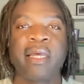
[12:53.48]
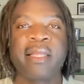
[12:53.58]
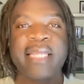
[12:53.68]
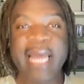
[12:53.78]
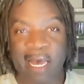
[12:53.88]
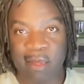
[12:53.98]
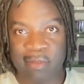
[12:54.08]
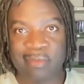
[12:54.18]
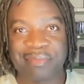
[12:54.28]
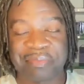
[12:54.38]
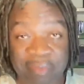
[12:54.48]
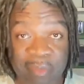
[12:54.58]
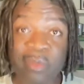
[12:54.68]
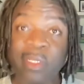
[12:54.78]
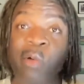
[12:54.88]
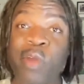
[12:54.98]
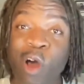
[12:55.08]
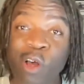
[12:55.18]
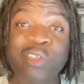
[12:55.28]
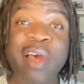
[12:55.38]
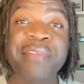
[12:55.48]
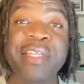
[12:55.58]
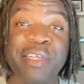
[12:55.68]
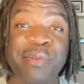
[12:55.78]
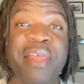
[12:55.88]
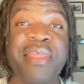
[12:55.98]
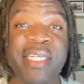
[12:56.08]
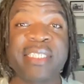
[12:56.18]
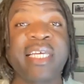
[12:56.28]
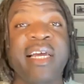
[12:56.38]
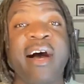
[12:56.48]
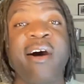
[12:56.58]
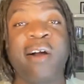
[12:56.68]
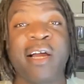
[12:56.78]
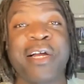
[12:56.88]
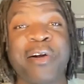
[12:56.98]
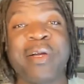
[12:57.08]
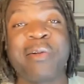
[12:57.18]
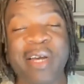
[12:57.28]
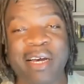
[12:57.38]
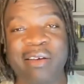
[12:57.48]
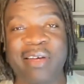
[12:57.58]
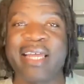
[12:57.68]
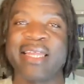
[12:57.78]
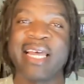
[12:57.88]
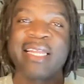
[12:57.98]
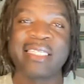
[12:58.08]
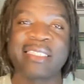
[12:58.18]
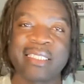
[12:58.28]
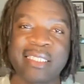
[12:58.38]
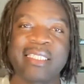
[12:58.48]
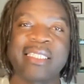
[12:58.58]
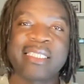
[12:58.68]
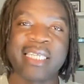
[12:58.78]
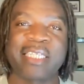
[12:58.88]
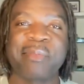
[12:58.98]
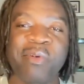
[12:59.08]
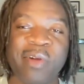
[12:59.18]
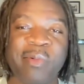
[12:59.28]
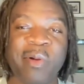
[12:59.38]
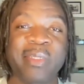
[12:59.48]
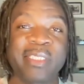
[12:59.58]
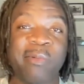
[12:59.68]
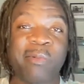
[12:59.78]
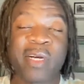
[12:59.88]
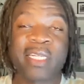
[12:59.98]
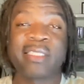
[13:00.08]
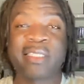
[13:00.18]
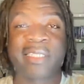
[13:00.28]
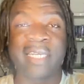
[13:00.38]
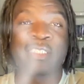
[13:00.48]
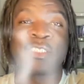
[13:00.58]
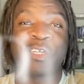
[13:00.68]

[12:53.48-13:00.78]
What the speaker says: Now, we also have to deal with the things that aren't going well. And that leads us into the second point where we say, what didn't